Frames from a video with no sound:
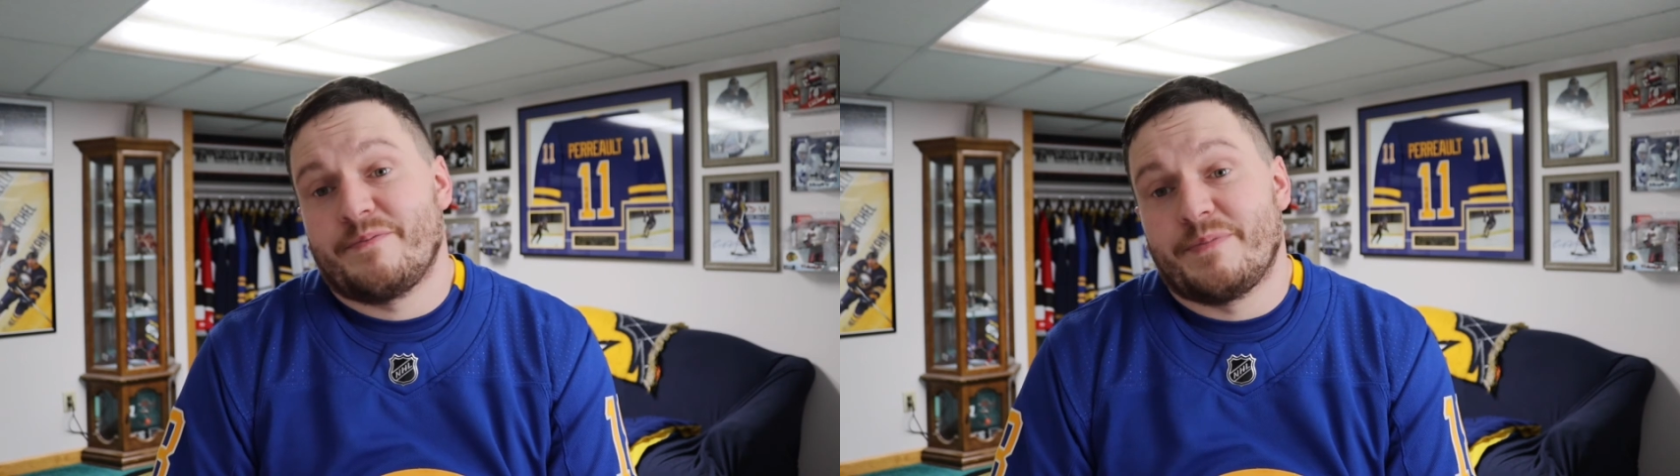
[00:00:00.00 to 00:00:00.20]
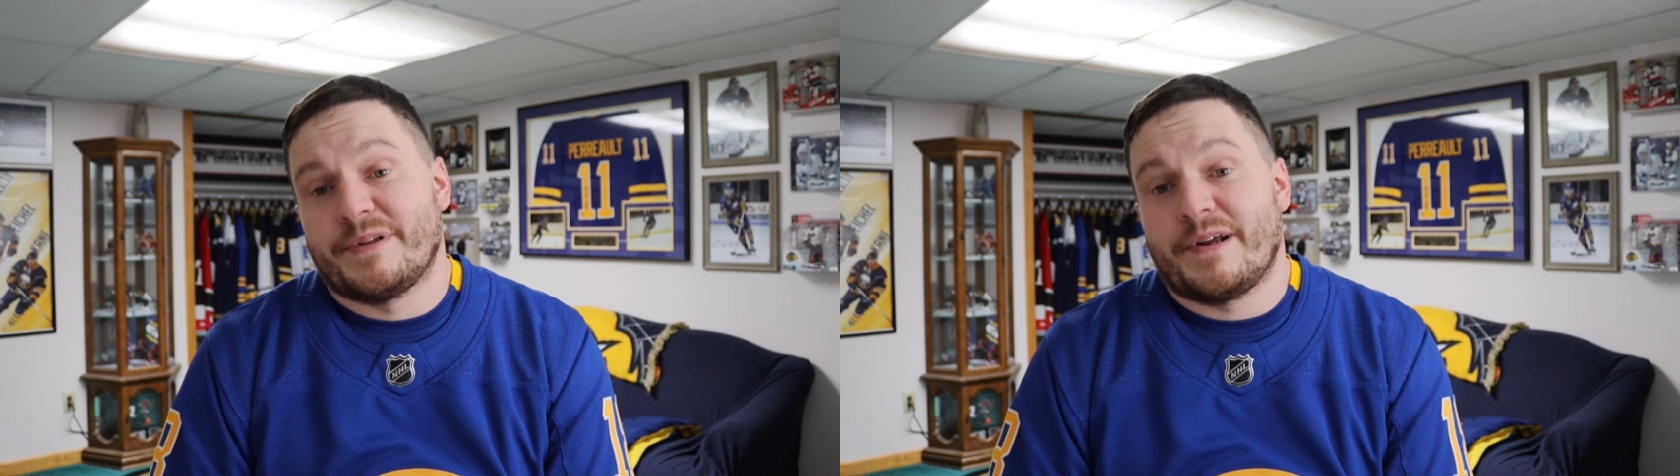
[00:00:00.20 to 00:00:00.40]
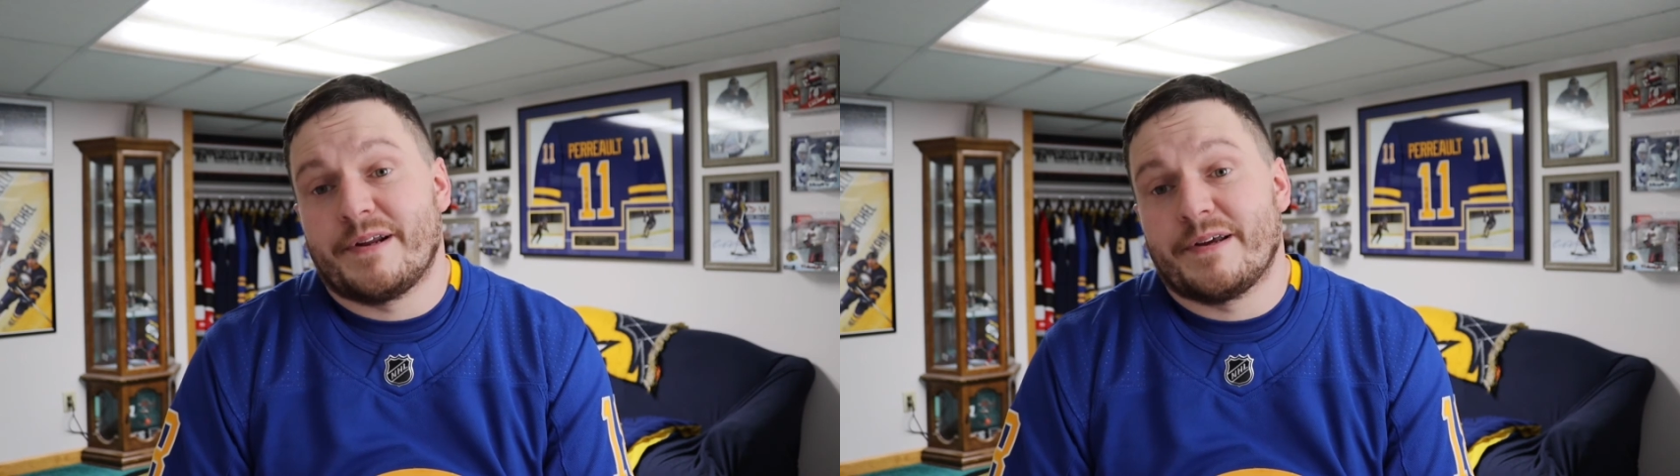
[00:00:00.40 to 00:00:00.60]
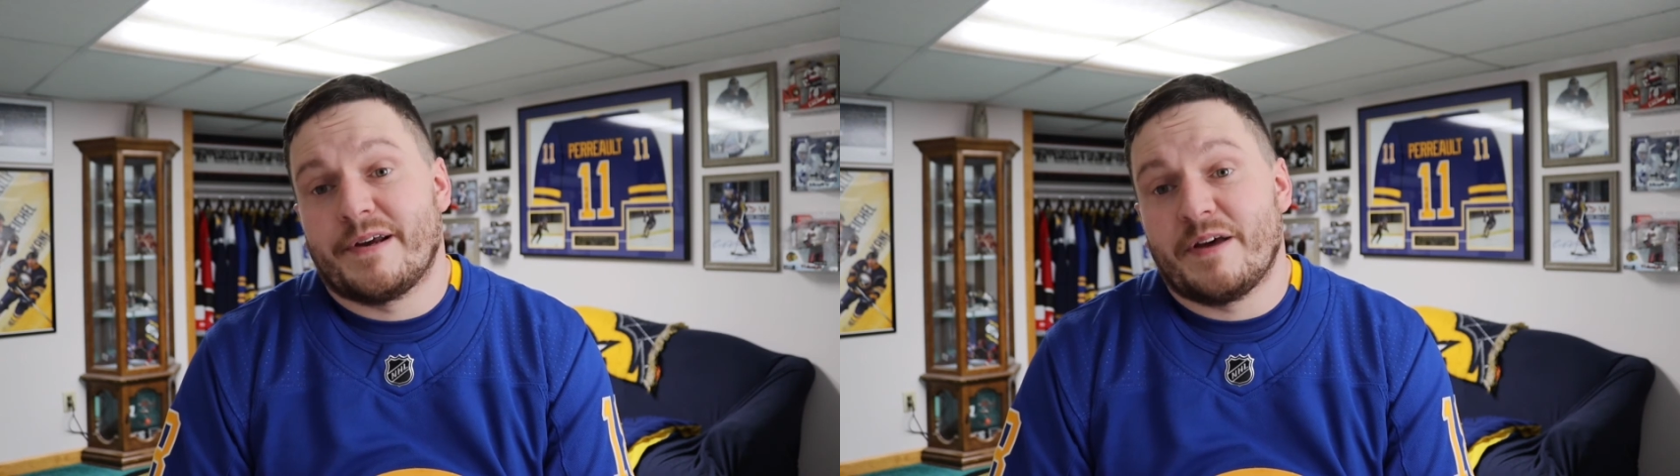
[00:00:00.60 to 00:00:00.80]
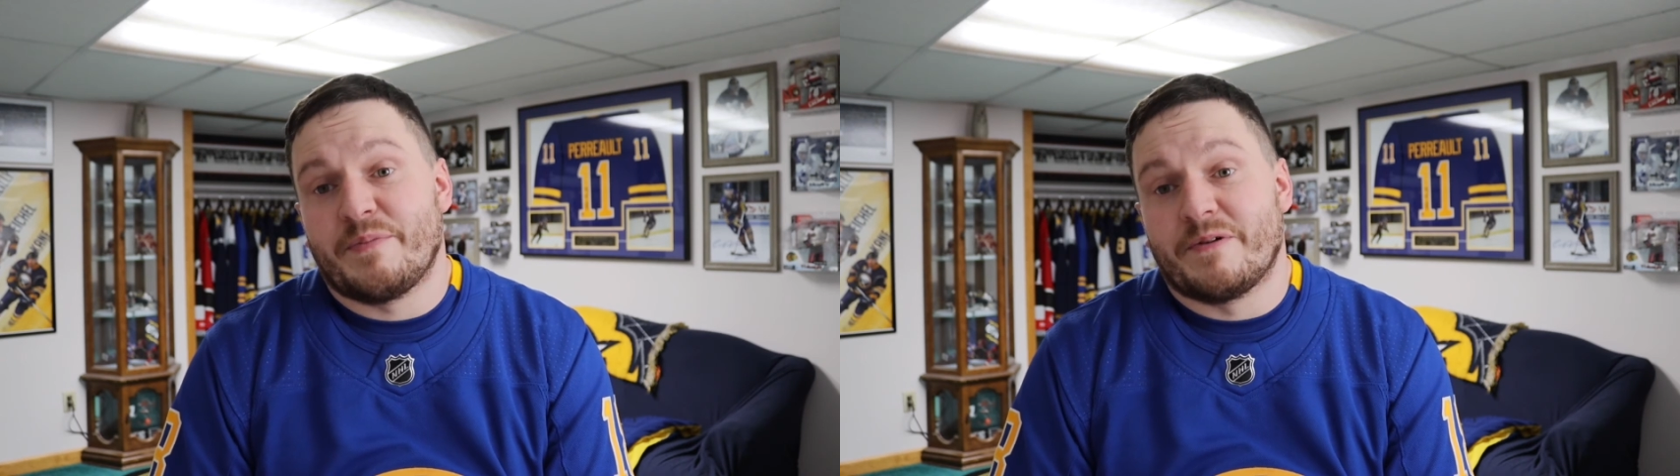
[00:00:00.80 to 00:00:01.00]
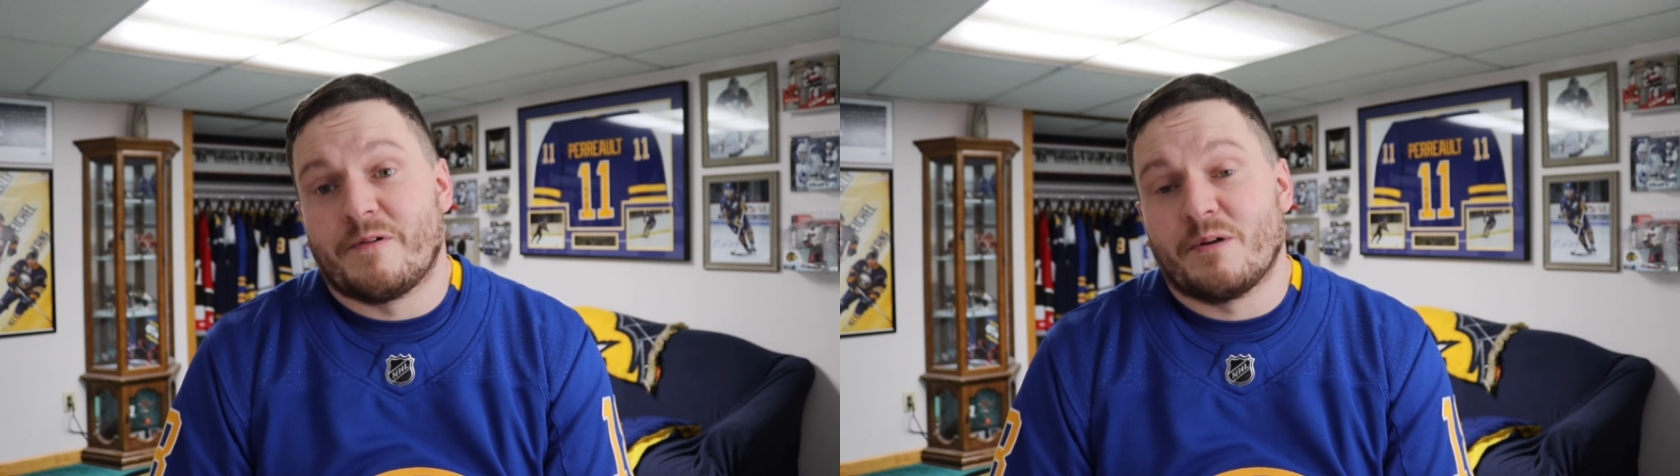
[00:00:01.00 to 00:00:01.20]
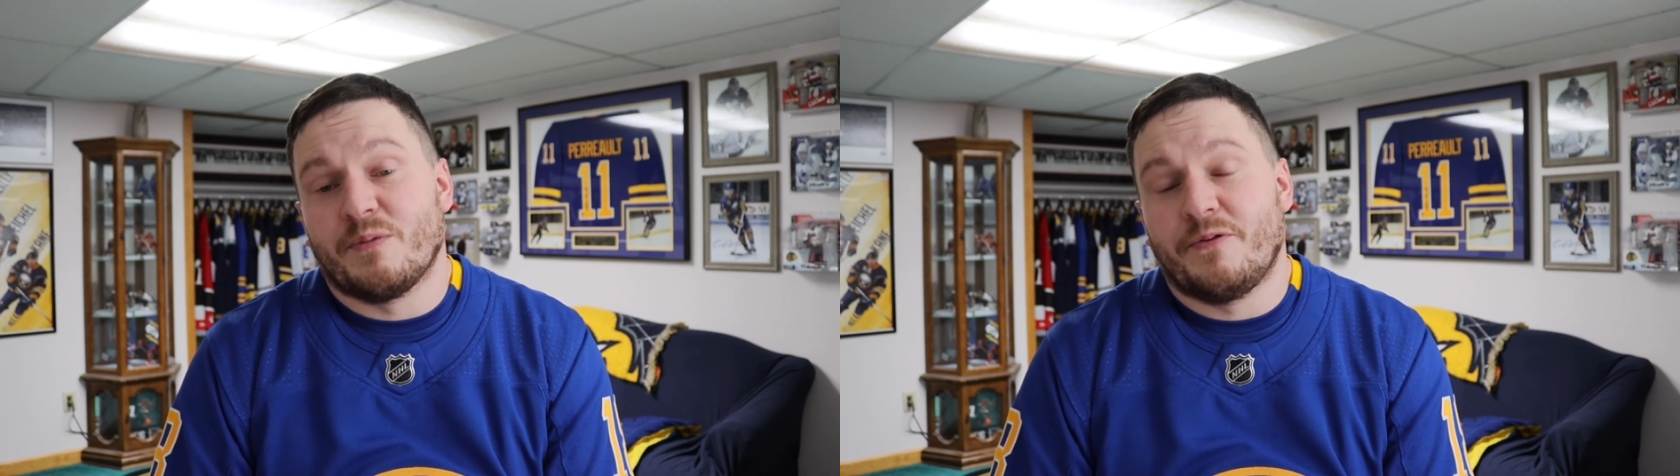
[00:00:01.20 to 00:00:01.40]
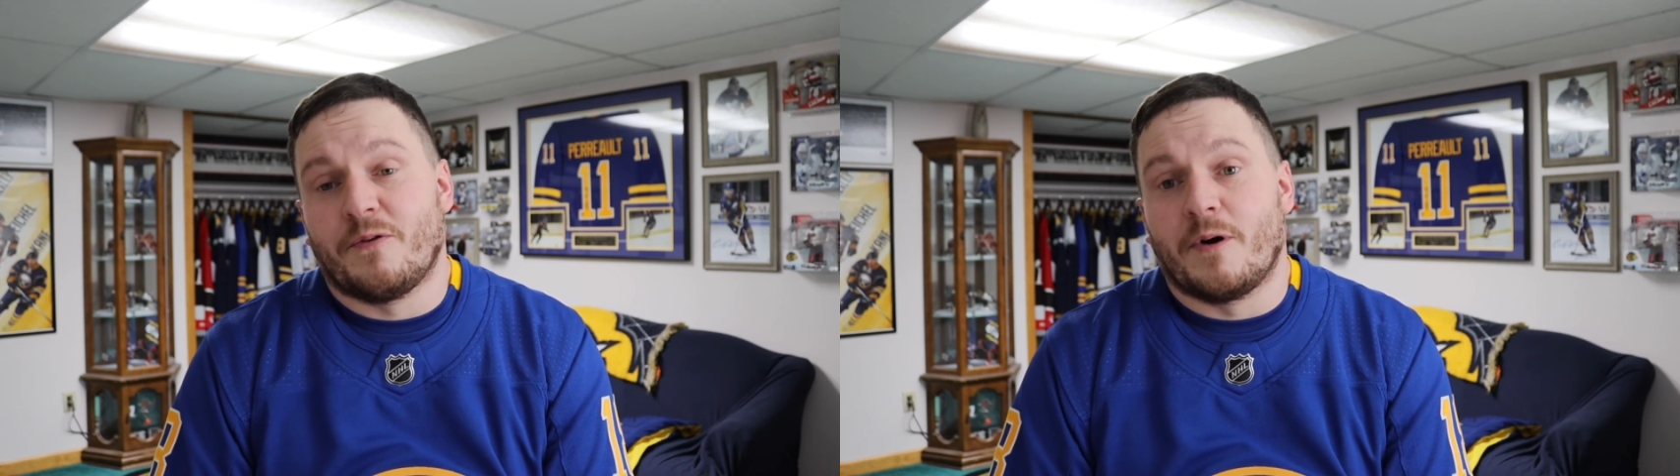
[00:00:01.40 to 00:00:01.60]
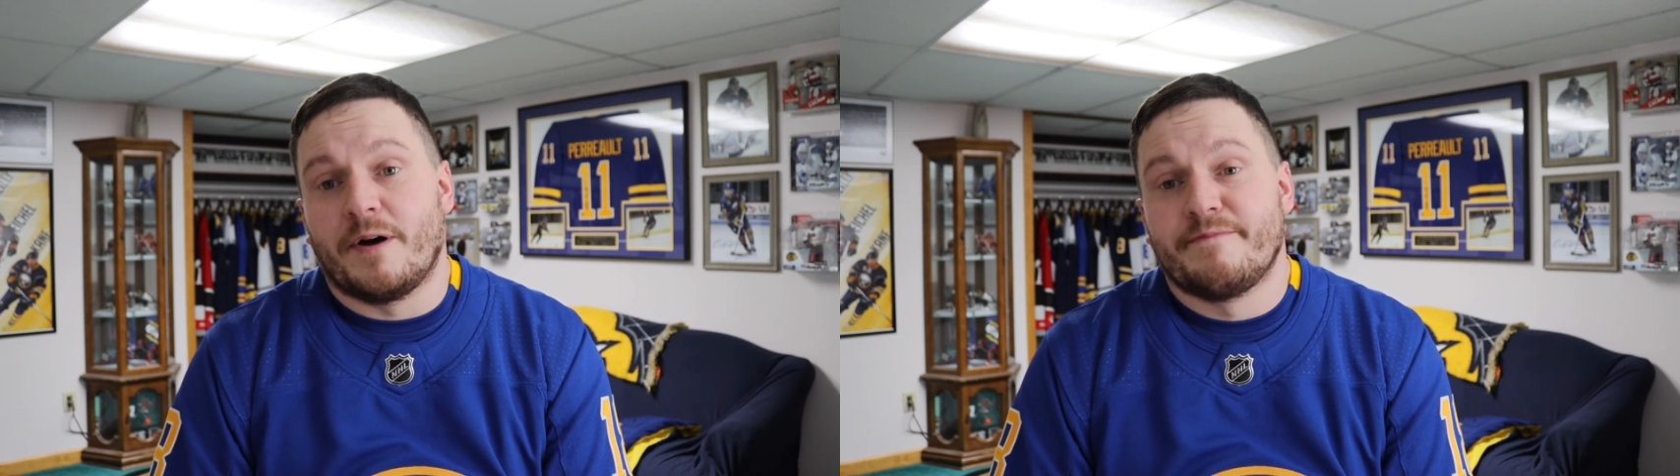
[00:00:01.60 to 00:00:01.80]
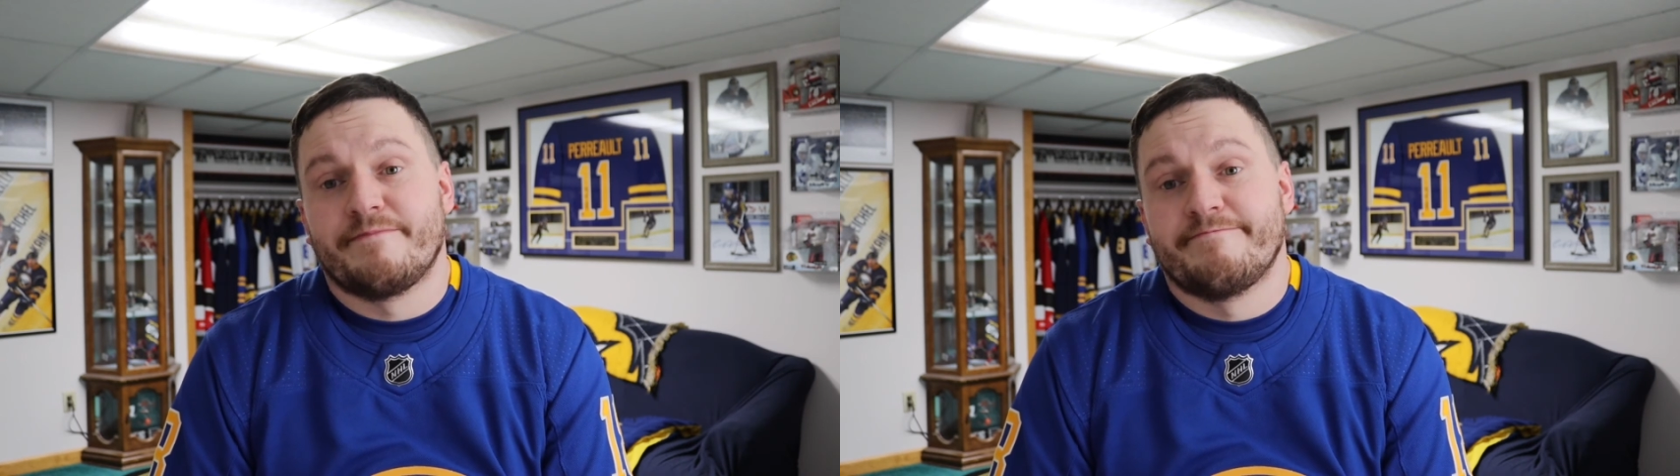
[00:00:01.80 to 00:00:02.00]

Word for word: but then again, I've been wrong before.